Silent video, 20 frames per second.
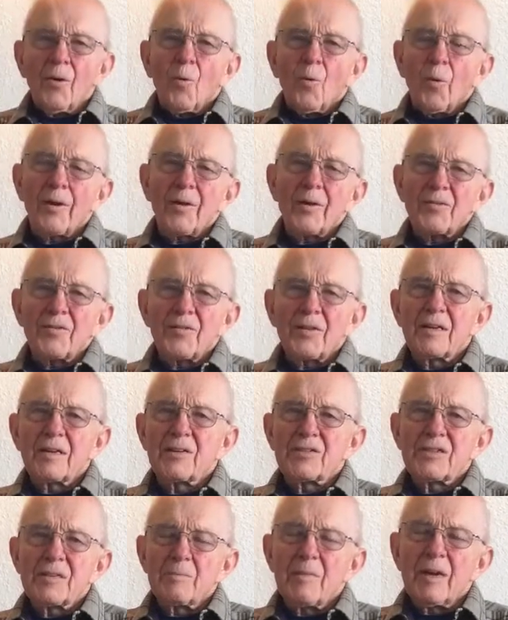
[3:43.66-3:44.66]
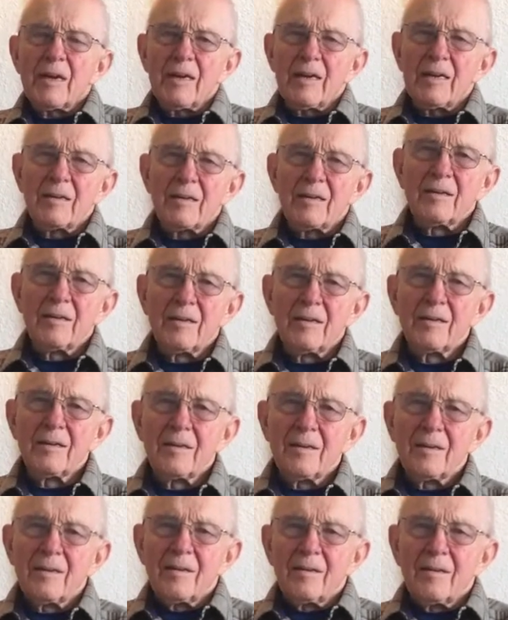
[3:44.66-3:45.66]
One of the things that made a
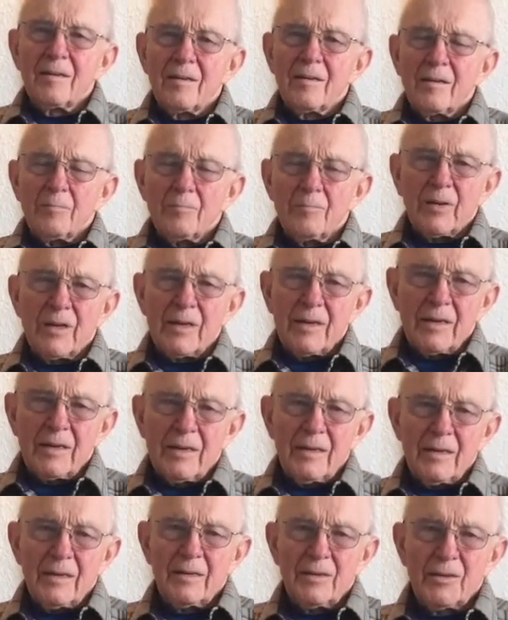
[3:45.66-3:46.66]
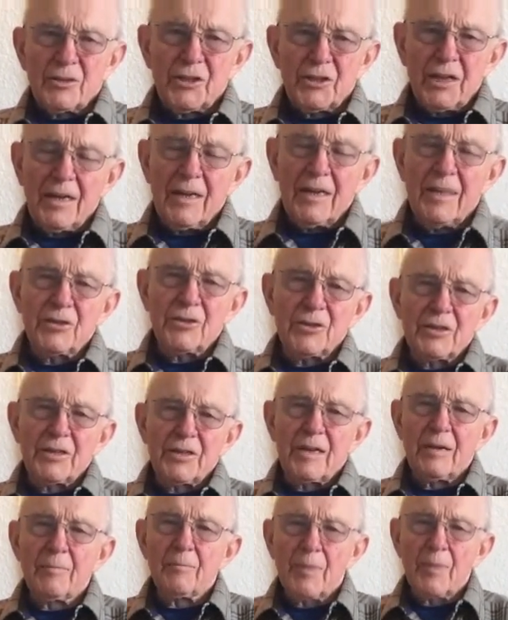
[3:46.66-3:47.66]
big change and
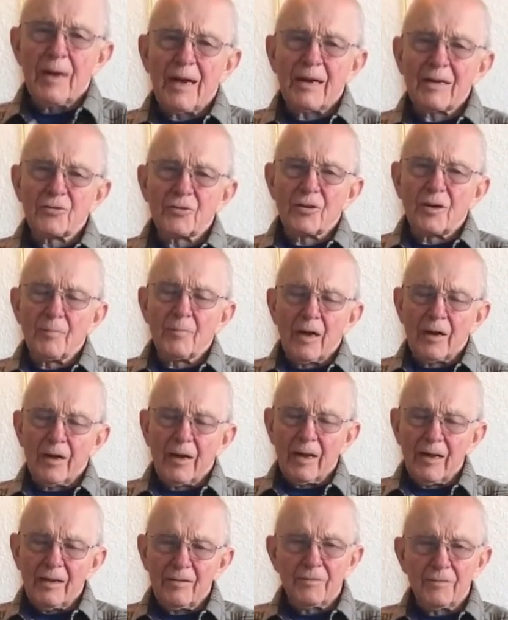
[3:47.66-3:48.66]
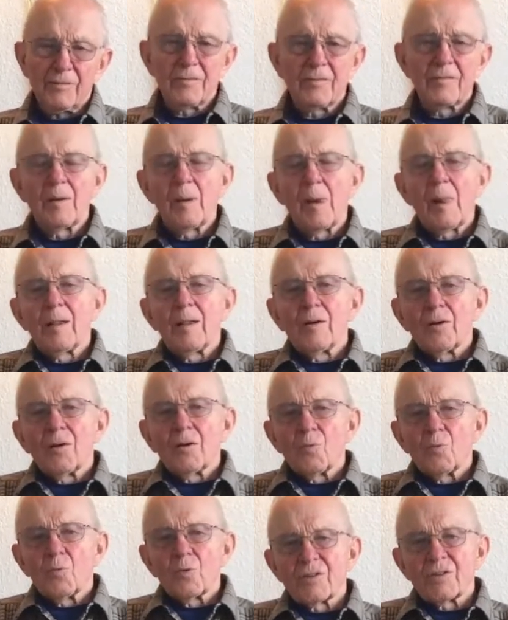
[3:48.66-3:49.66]
impact on my life
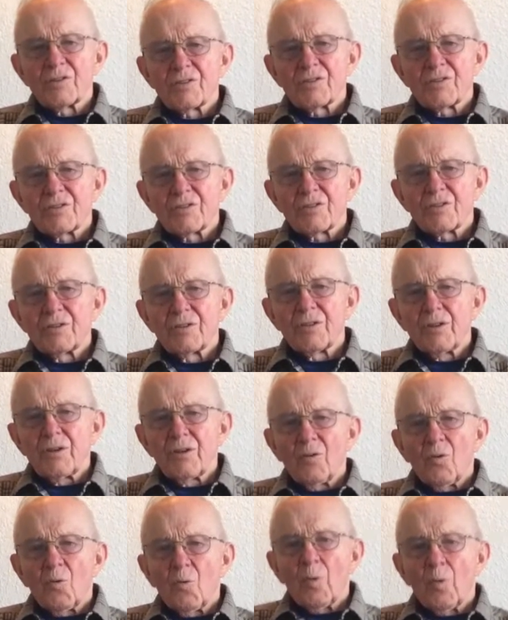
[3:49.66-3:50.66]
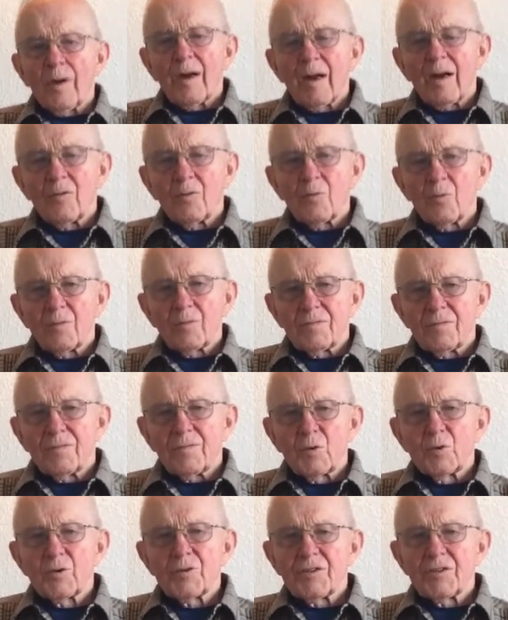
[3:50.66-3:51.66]
was when I was
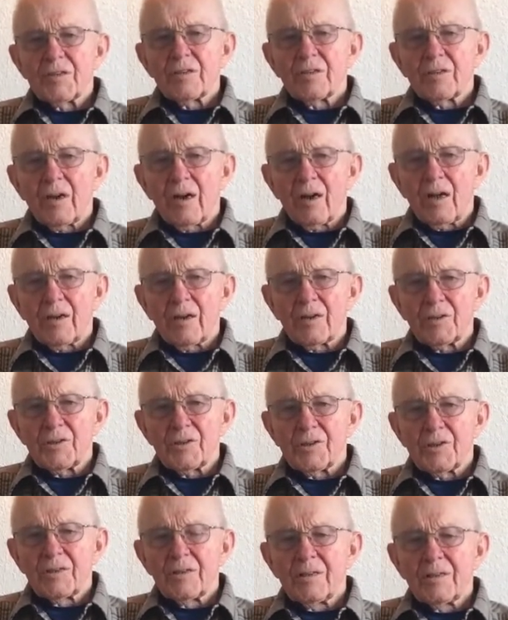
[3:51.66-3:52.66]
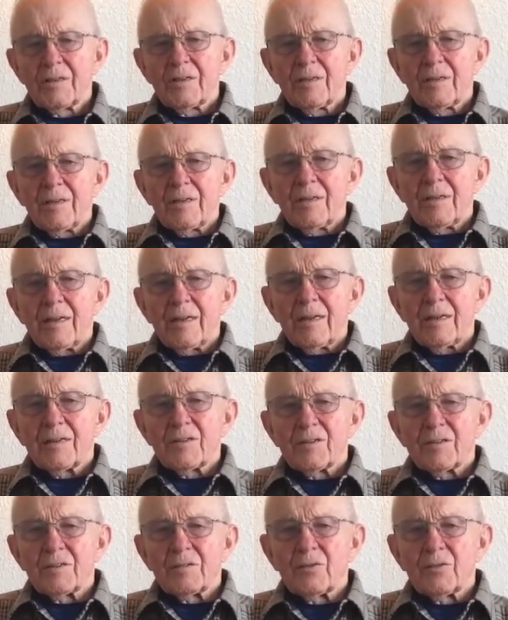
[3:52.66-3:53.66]
first in college and
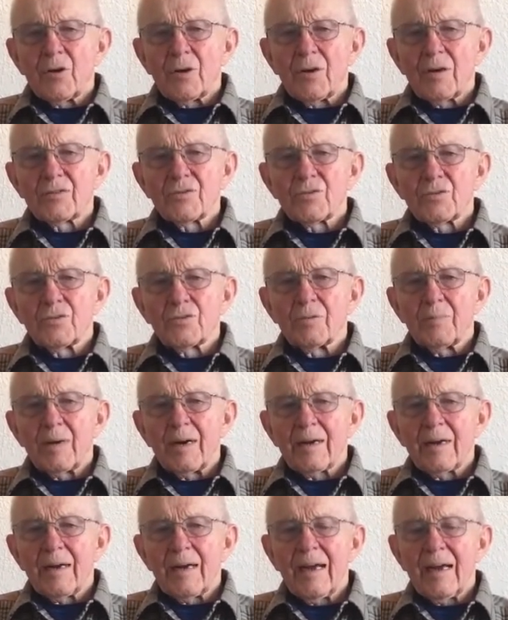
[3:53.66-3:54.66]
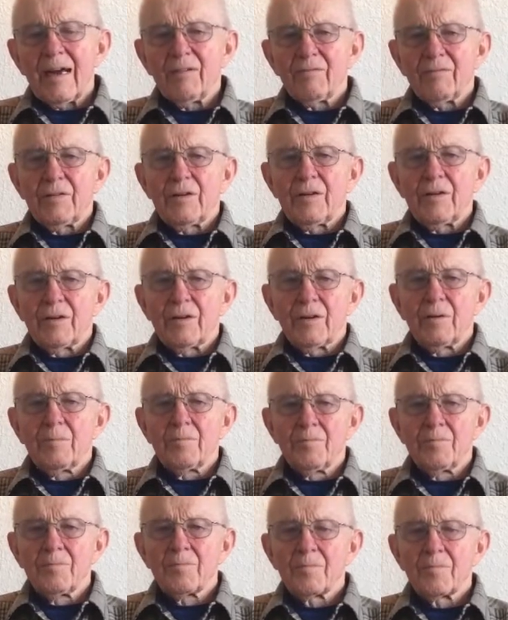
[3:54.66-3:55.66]
gone through about a half
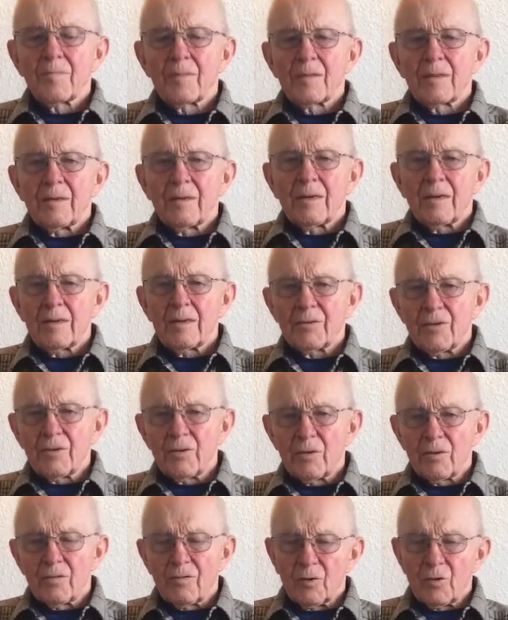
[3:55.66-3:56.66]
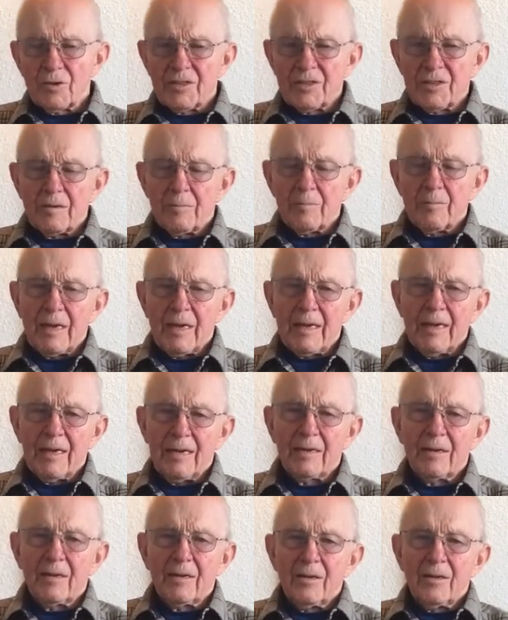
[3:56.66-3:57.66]
year at the University of
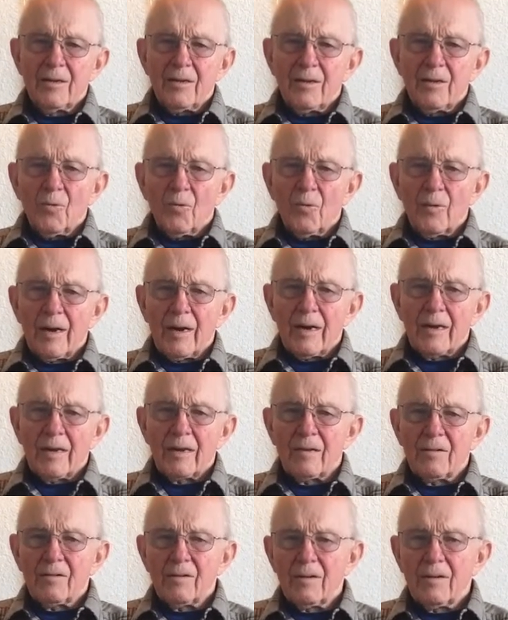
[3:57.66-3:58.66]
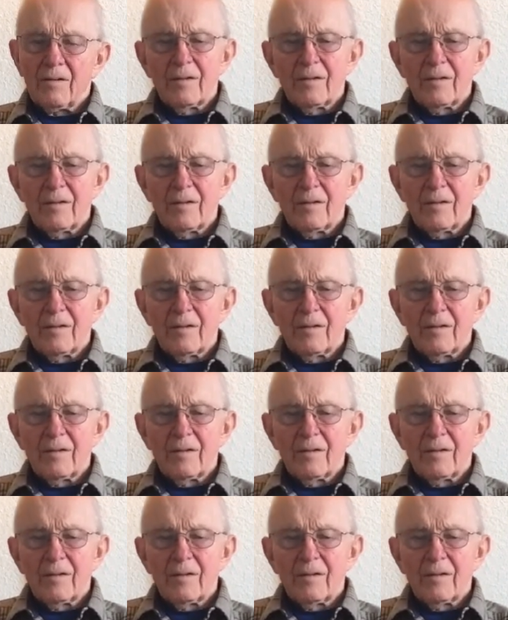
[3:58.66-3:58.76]
Maine, when I got a